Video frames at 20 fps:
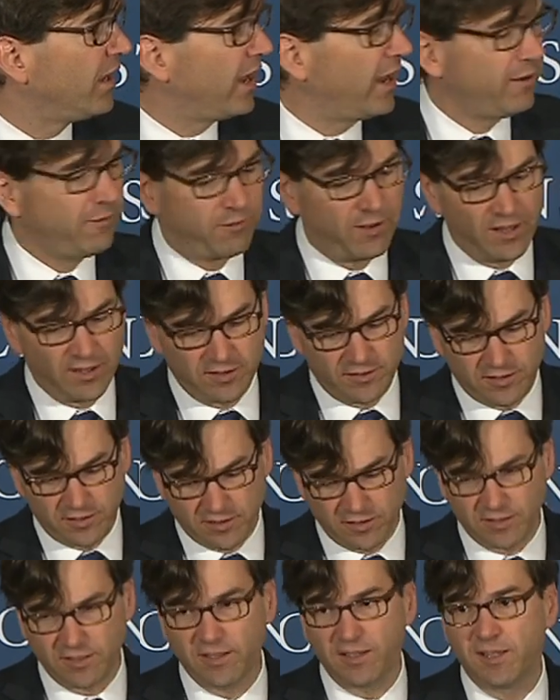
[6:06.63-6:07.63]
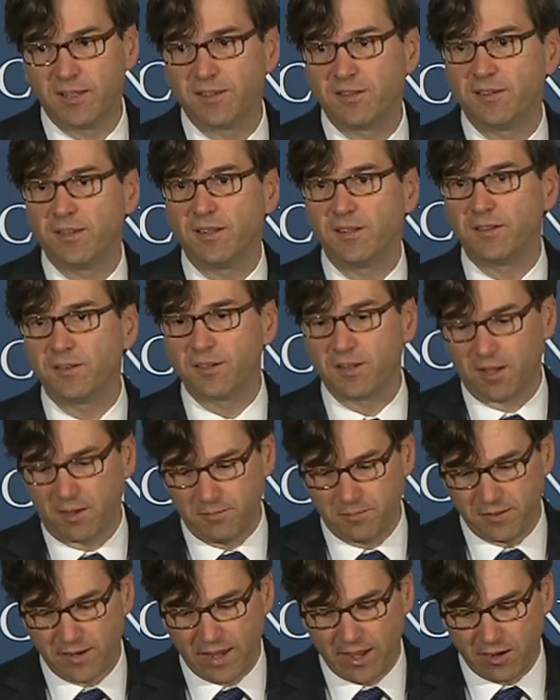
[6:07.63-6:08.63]
And volatility has since
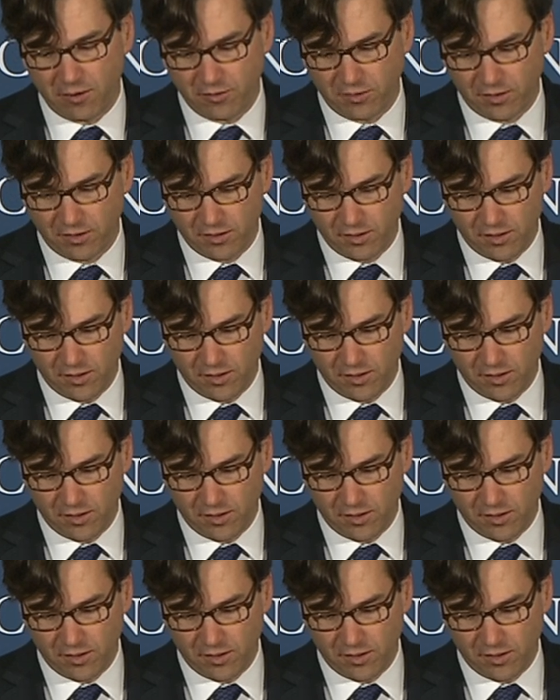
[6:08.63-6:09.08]
come down.